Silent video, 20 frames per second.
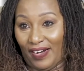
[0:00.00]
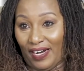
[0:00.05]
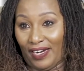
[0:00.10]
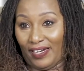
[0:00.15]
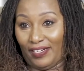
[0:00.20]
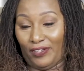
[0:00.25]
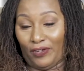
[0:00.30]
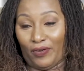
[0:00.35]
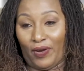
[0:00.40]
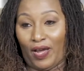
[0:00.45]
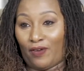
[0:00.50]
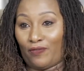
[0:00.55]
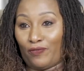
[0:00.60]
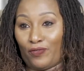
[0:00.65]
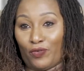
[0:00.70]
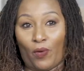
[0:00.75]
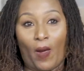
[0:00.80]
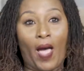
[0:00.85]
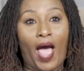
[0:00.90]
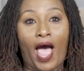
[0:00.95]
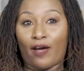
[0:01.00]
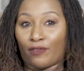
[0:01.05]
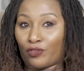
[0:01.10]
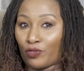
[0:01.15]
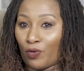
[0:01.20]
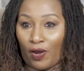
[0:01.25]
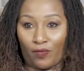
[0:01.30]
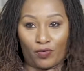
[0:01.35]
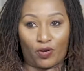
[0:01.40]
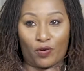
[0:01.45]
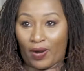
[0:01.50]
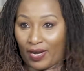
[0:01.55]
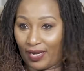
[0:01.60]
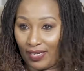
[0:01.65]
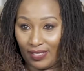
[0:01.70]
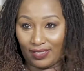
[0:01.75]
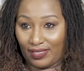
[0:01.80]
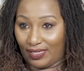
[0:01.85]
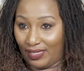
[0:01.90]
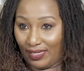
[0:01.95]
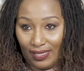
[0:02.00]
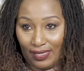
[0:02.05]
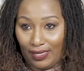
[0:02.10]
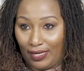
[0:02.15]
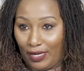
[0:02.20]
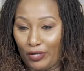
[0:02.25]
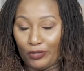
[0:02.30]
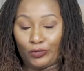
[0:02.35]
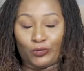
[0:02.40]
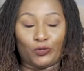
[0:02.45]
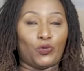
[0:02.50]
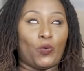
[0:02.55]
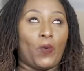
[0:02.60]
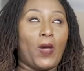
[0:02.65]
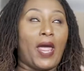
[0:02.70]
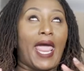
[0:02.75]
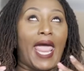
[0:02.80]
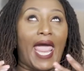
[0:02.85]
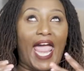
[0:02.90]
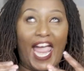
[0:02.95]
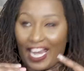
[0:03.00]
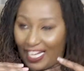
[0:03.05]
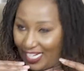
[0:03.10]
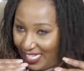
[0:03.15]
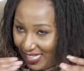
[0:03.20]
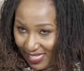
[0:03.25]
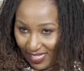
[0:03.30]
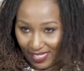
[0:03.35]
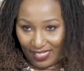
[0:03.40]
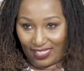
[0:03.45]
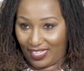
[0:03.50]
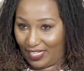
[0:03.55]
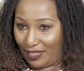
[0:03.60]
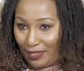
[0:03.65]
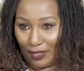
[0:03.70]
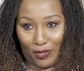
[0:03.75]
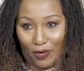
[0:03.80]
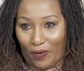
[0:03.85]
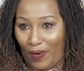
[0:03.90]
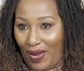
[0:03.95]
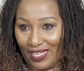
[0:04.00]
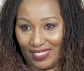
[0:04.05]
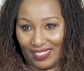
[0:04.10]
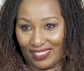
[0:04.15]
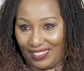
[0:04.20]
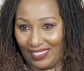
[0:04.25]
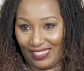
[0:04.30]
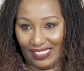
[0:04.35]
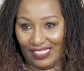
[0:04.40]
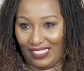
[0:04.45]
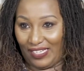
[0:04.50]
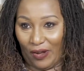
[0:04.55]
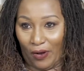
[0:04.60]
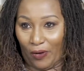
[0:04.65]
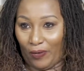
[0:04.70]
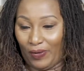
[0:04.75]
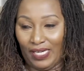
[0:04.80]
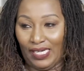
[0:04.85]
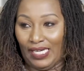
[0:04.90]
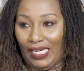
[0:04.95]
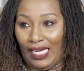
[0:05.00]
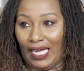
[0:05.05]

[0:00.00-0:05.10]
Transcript: Right? You have you have to have credit mm. to do anything in the US. Yep. You know?